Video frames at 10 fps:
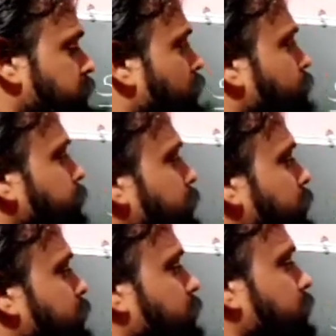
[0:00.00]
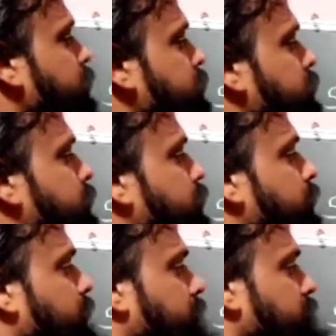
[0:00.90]
of this
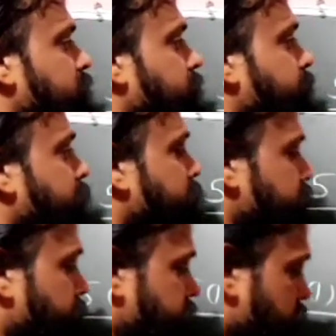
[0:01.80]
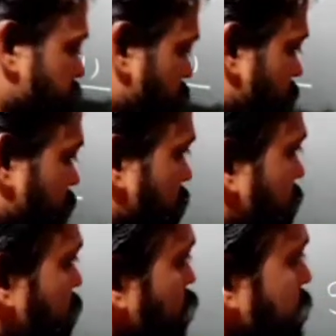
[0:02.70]
algebraic expression.
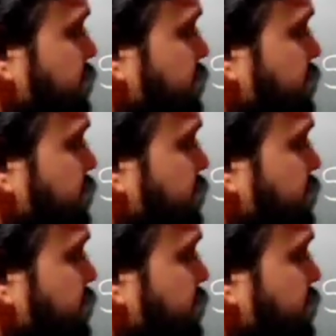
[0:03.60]
I hope